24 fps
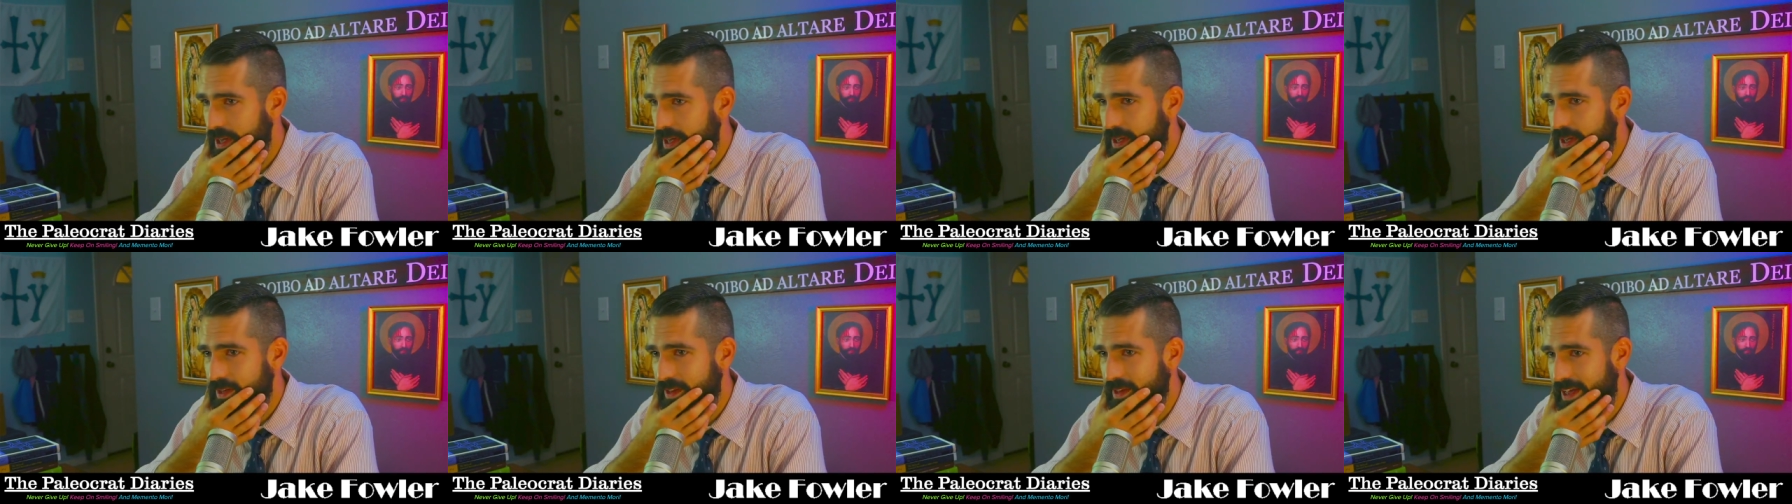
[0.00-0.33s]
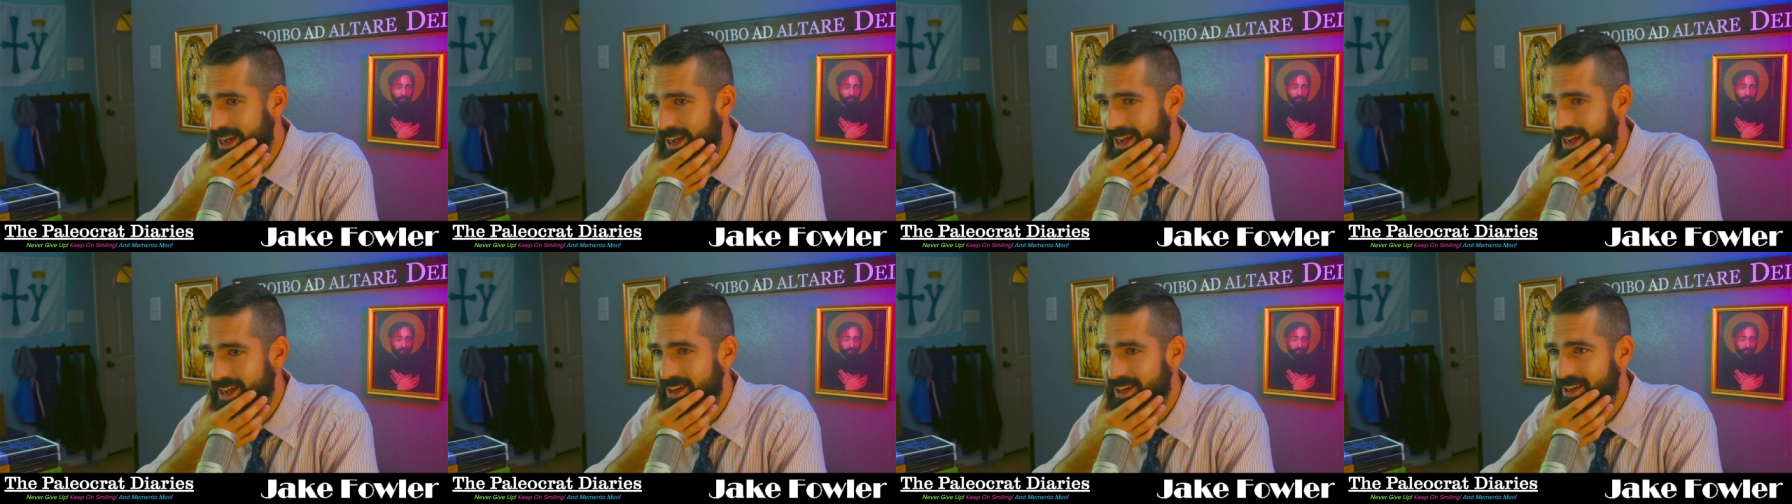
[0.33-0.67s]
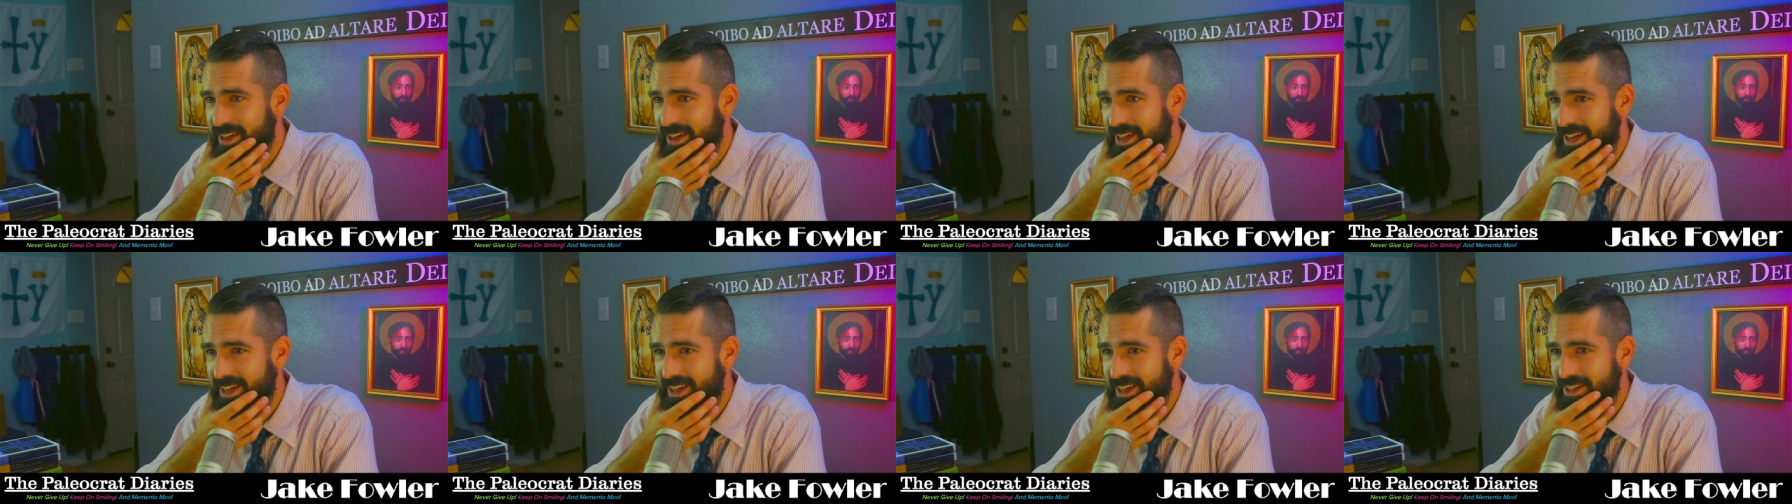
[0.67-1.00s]
They get
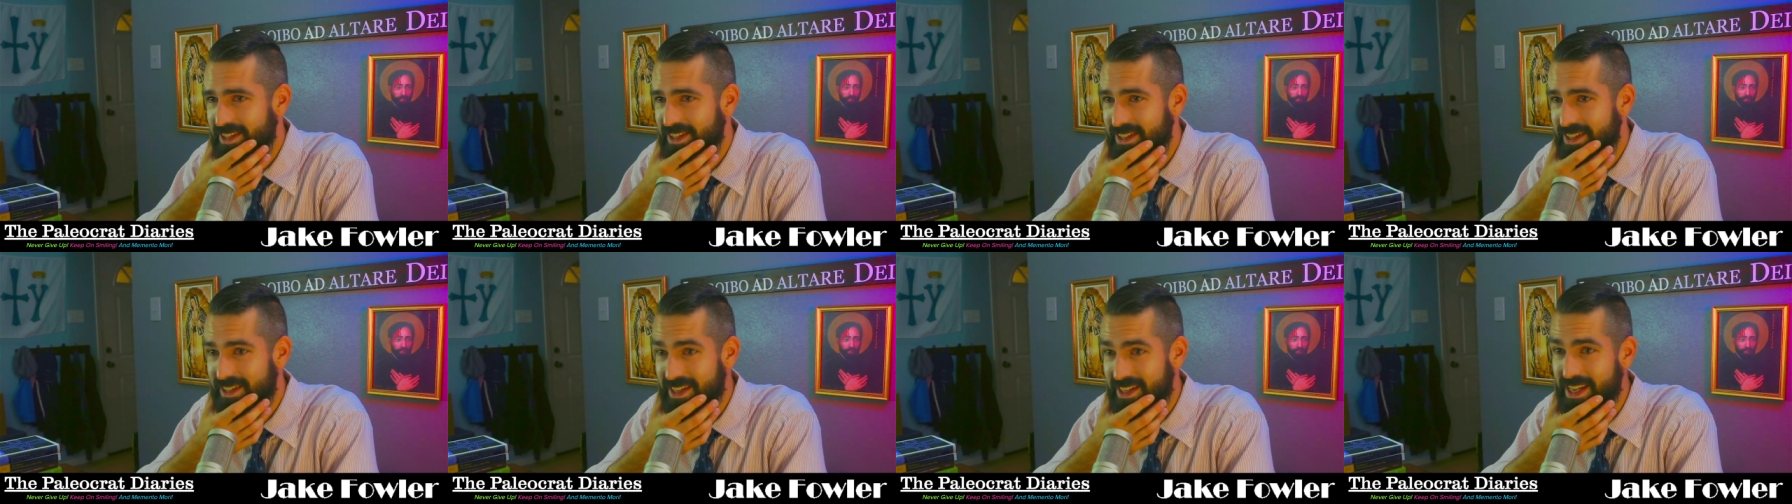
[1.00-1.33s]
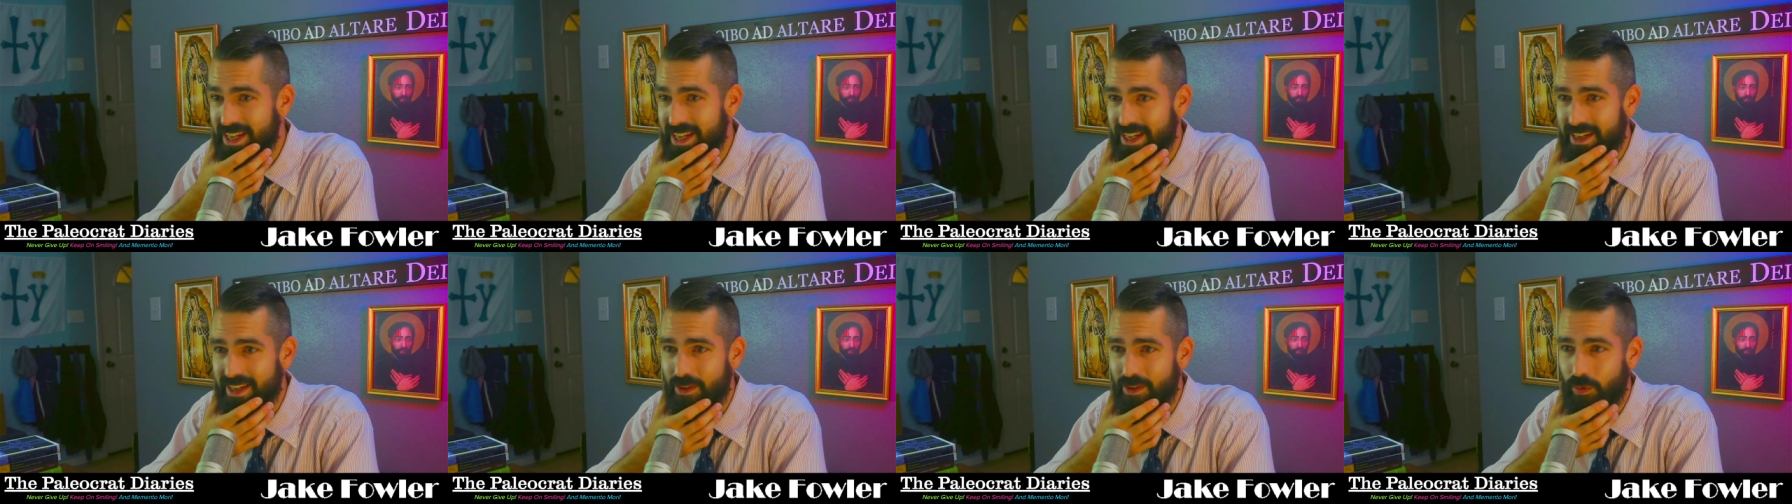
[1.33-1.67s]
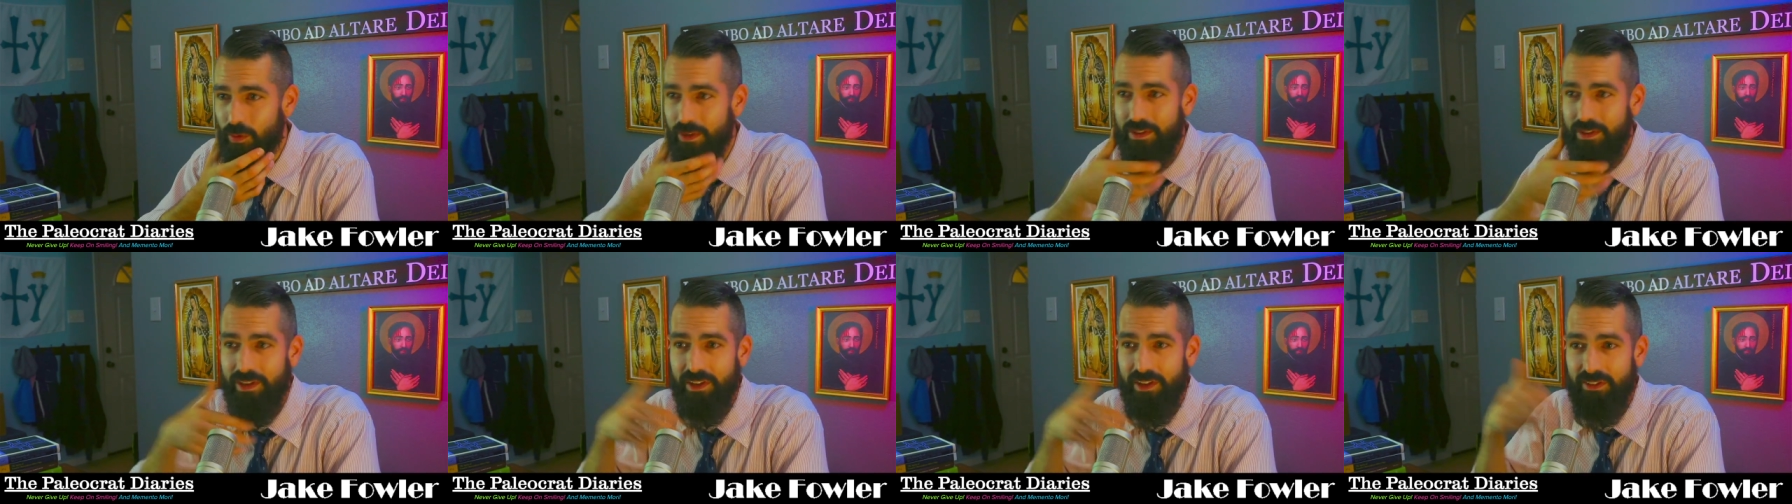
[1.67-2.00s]
to see what
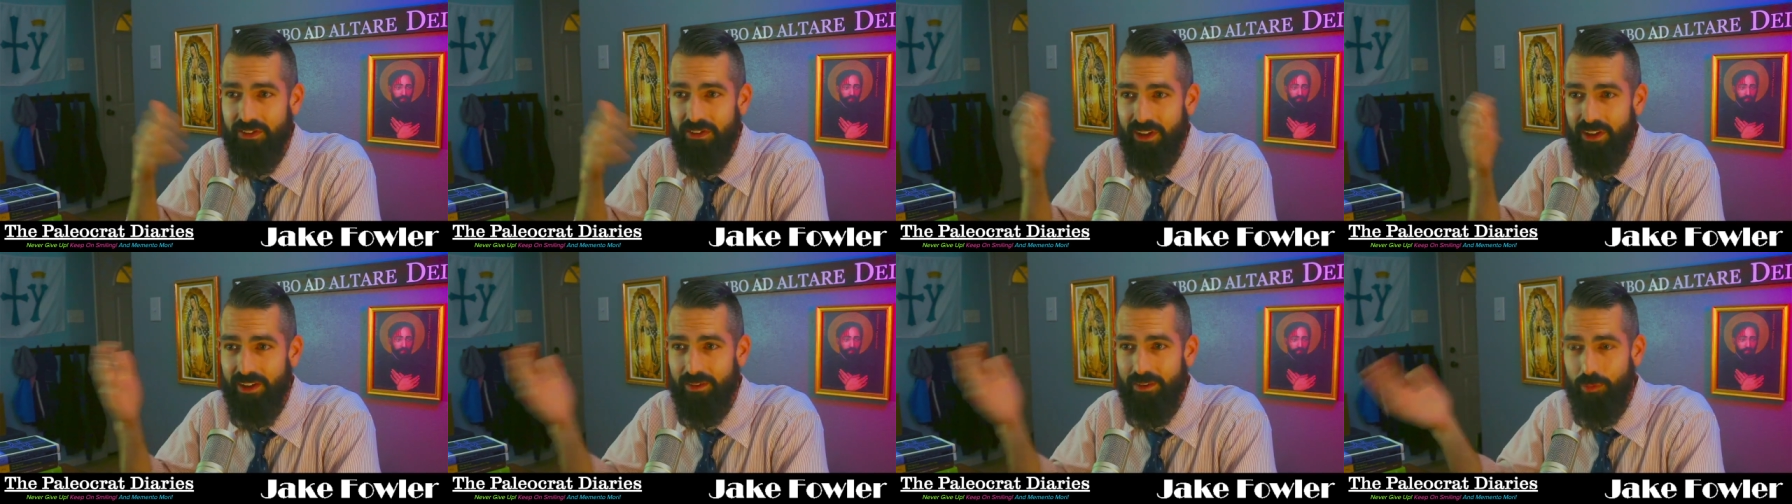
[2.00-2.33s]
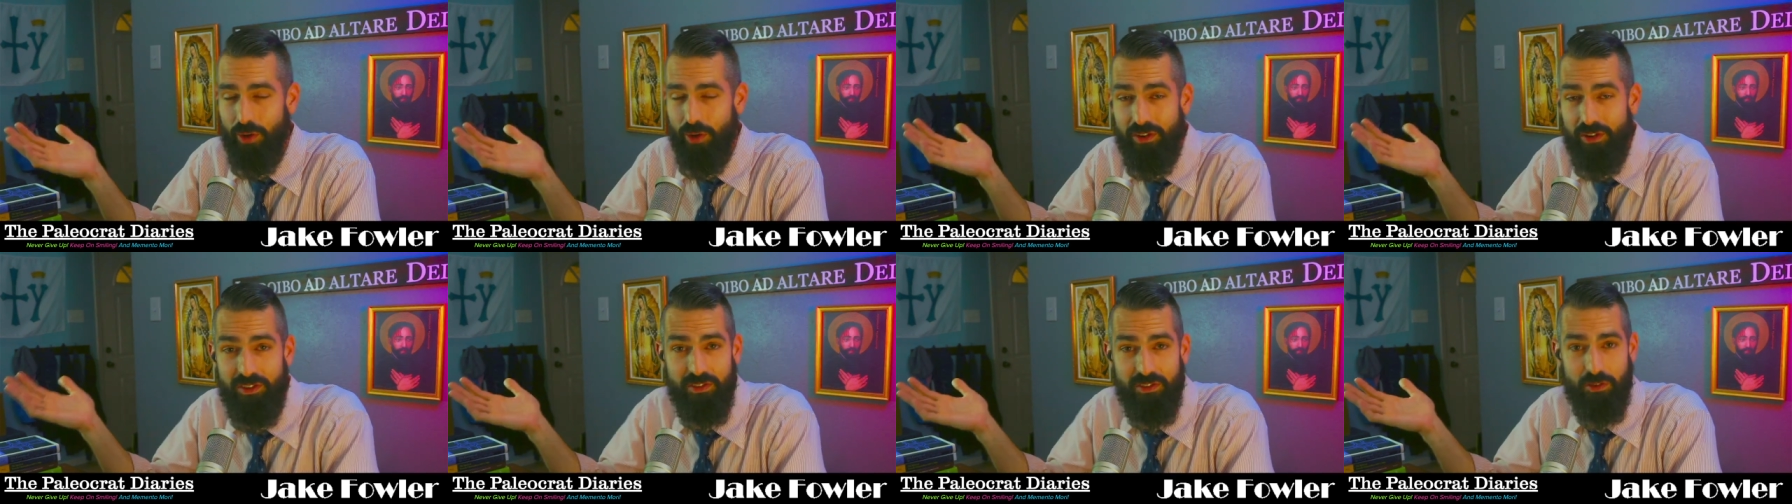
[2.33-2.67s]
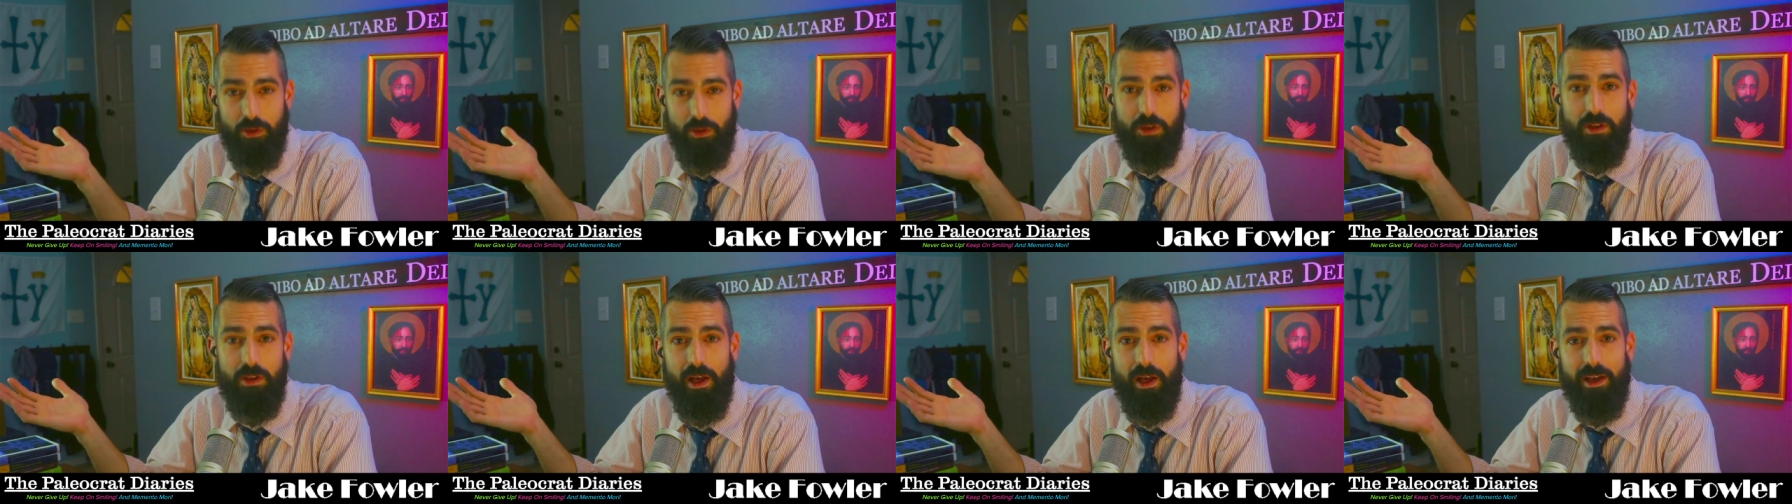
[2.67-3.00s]
the inside of prisons
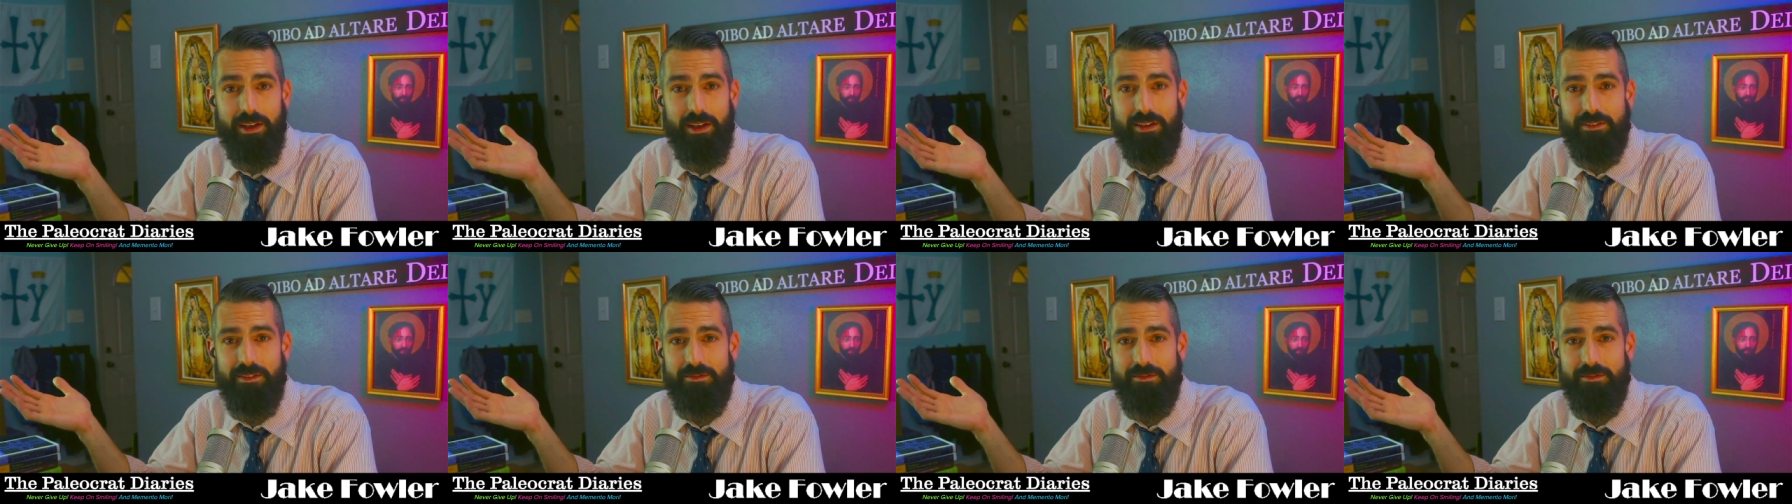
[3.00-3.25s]
look like.